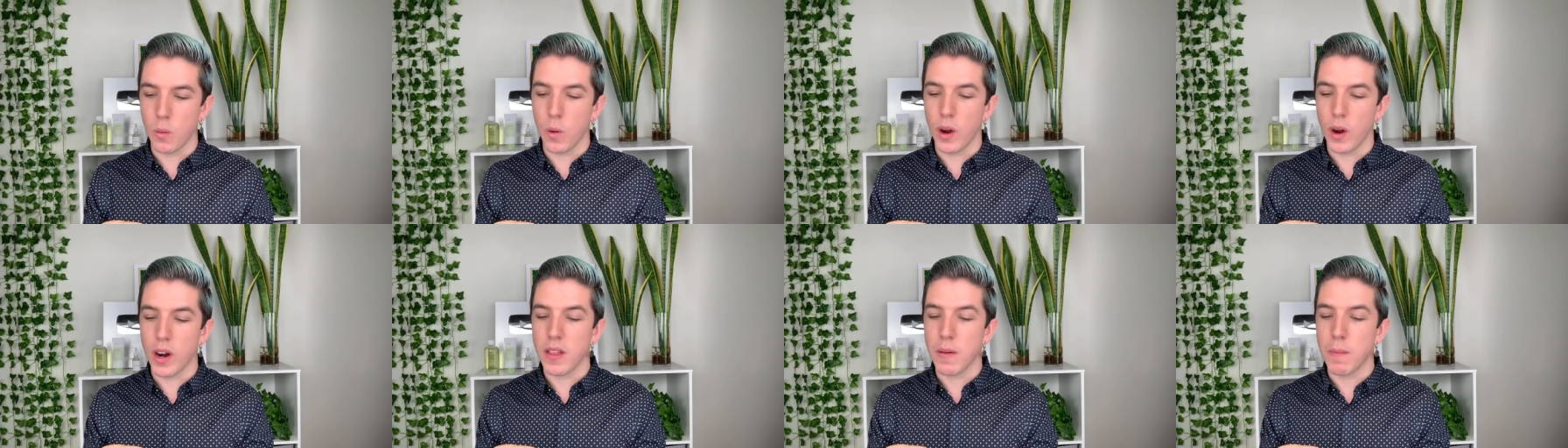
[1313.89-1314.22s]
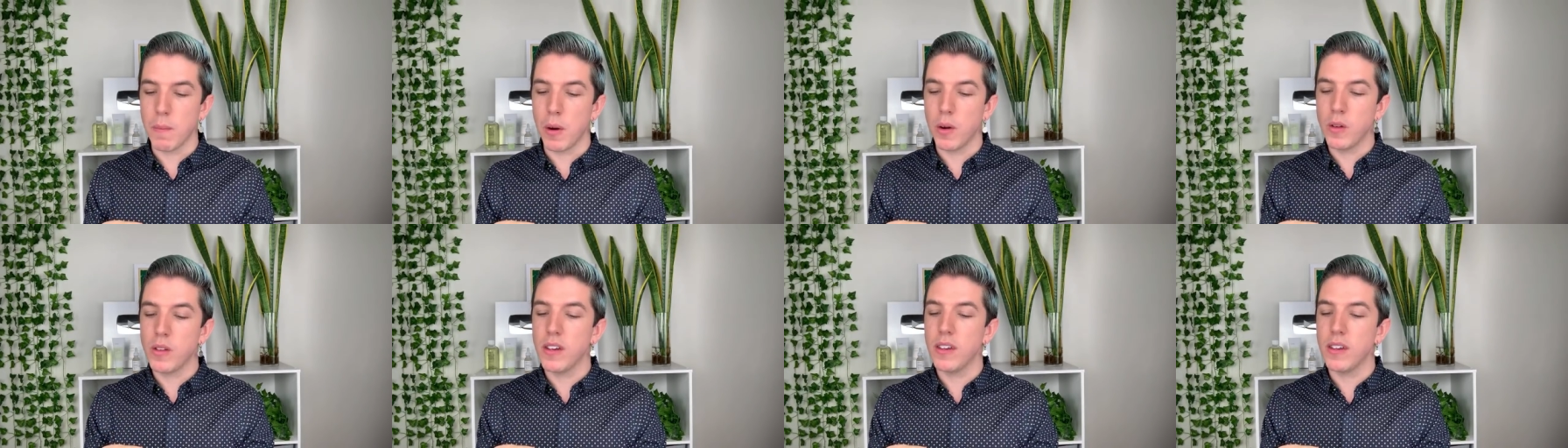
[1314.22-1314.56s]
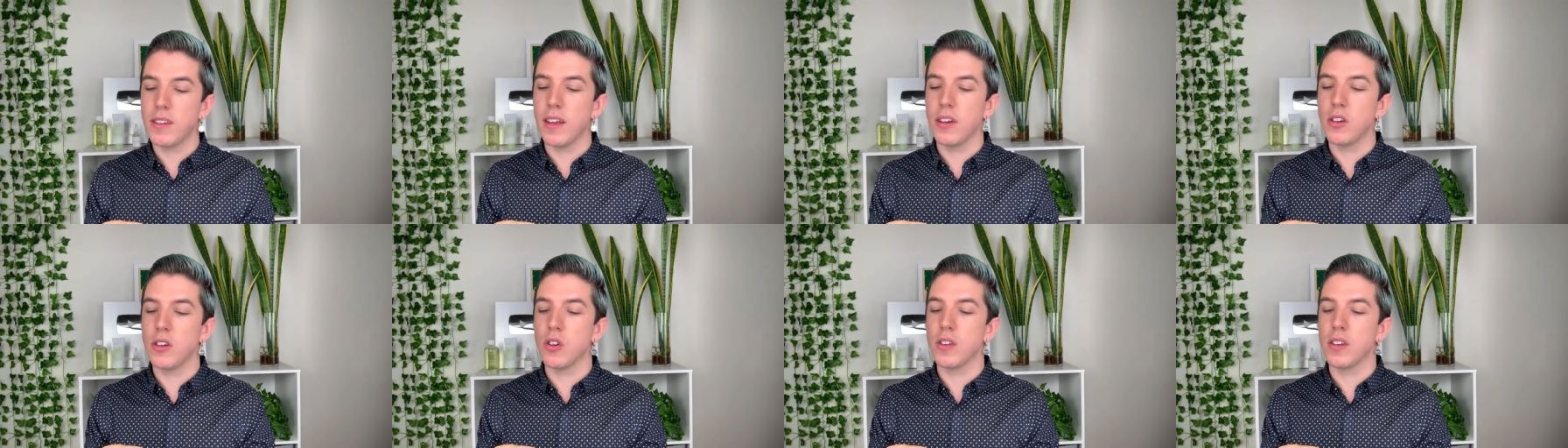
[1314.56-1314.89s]
What are the most
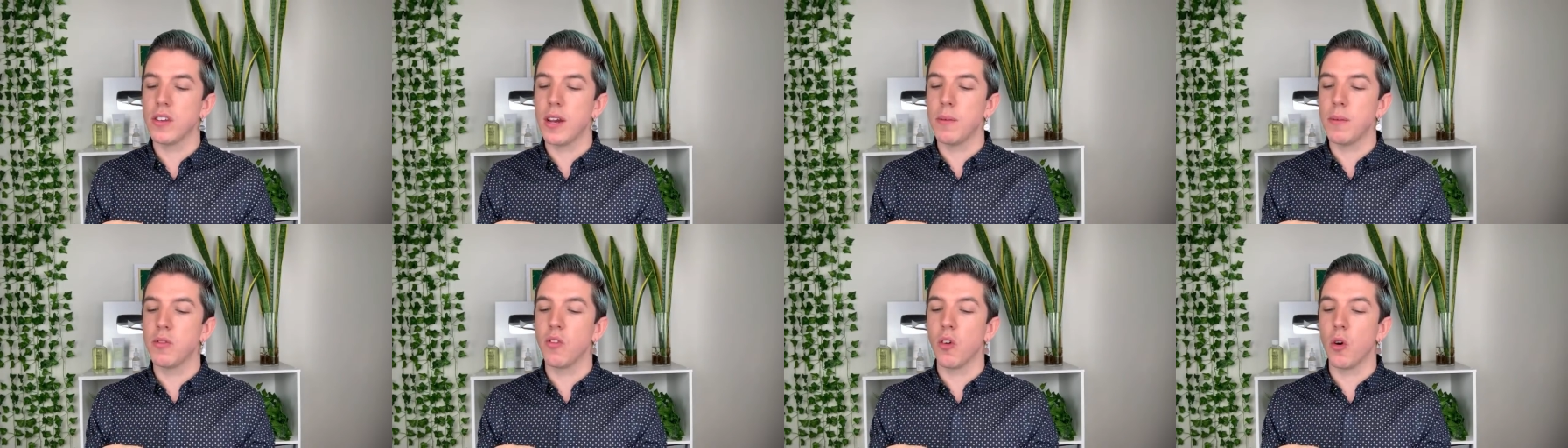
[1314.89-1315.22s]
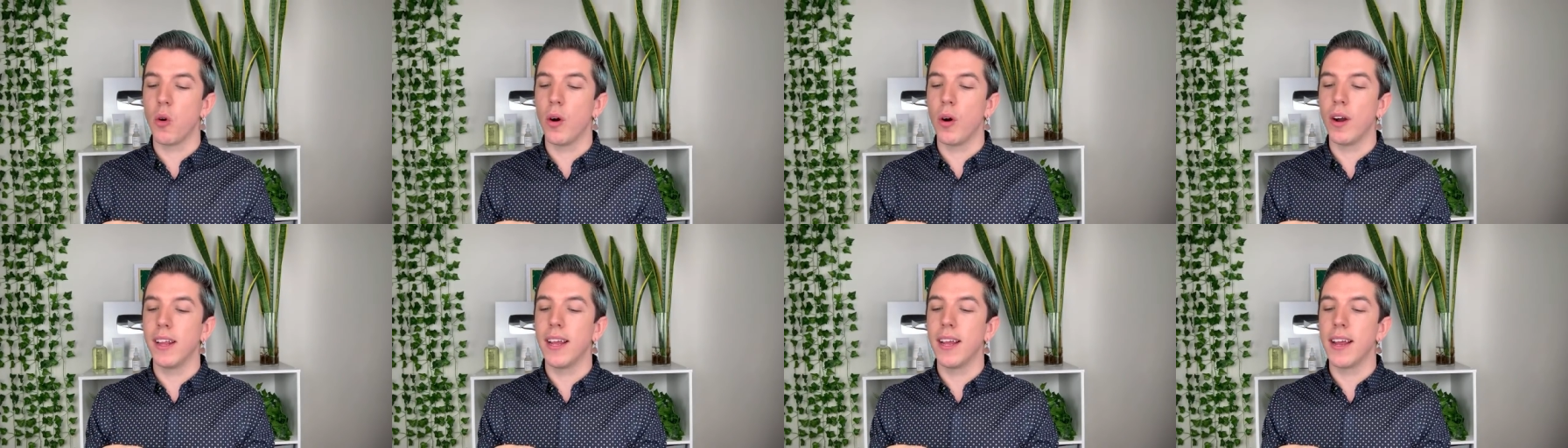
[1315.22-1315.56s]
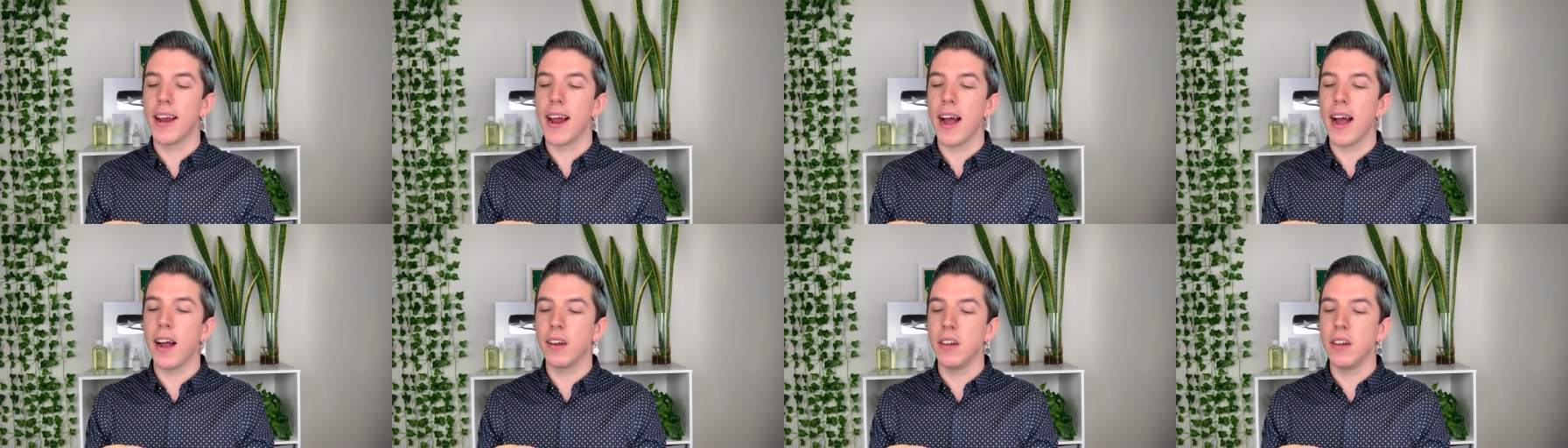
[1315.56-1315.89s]
essential steps for oily
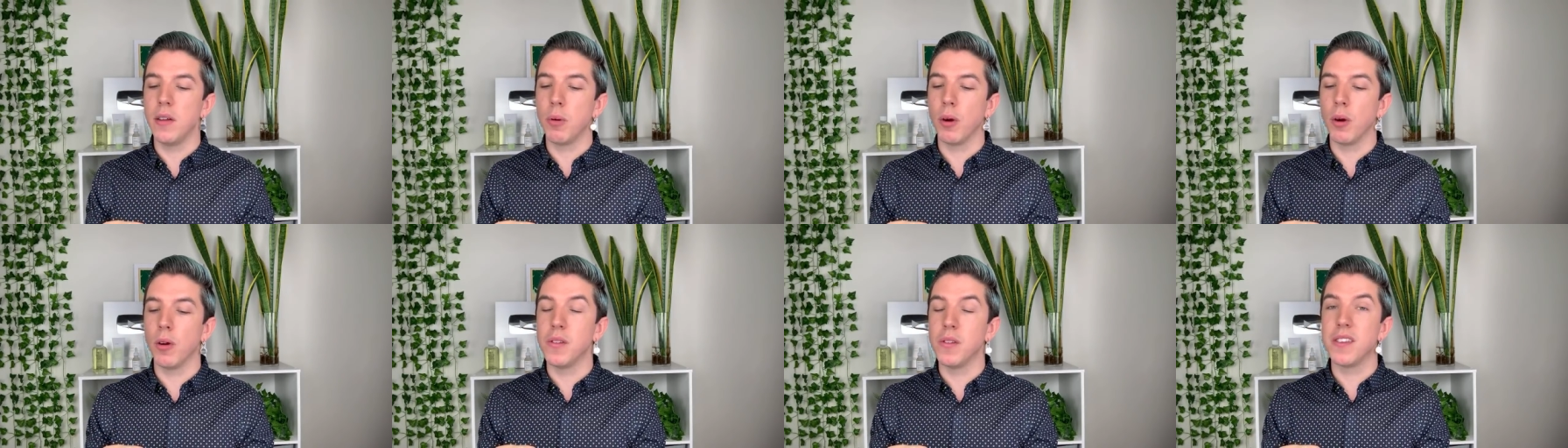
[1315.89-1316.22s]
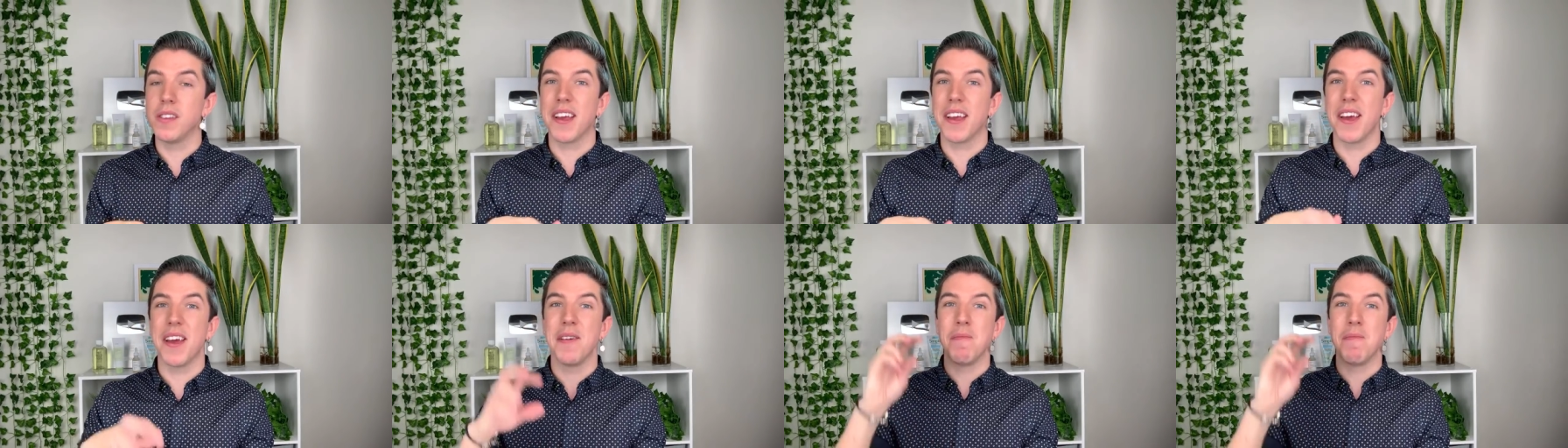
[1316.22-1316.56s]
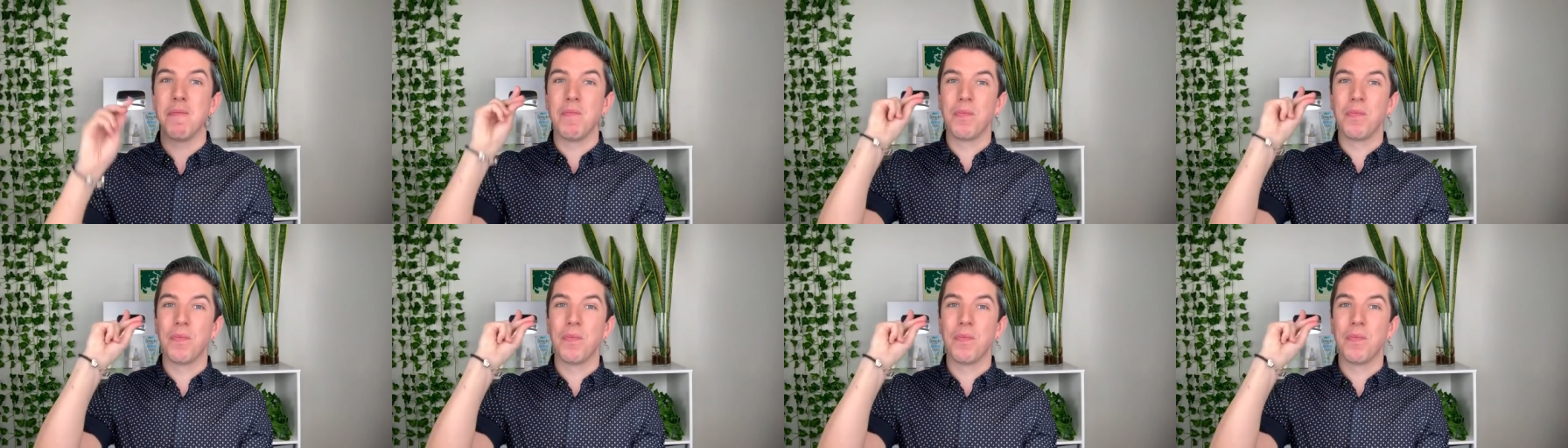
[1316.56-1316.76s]
and acne prone skin?